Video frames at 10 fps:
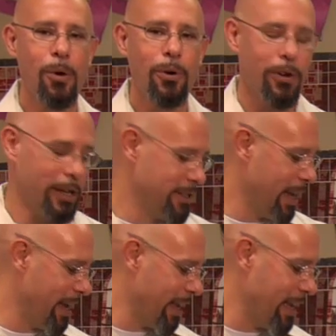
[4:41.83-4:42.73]
we're going to
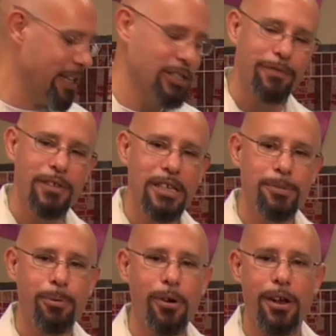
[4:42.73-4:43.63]
take each of
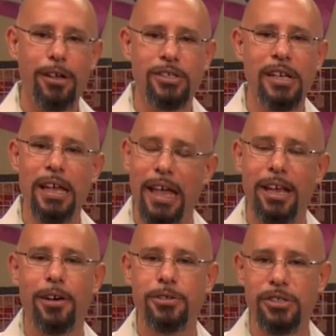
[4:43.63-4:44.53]
these products
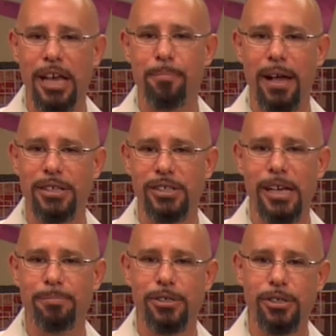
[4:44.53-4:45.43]
and go step by
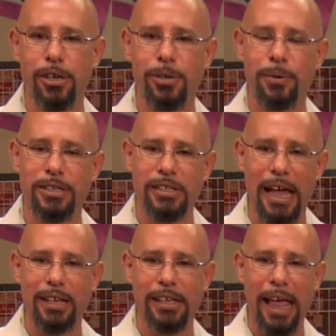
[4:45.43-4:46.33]
step to show you
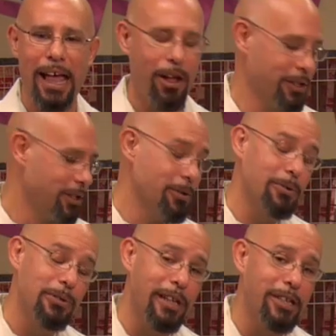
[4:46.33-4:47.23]
exactly how to
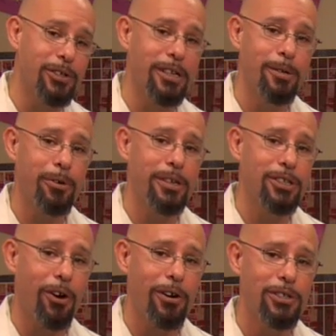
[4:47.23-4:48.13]
use
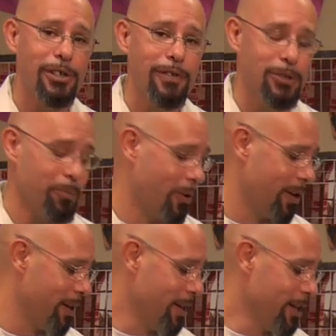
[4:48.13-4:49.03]
LaserMPrints Hard Surface
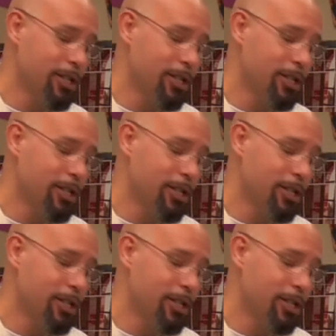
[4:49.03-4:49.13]
1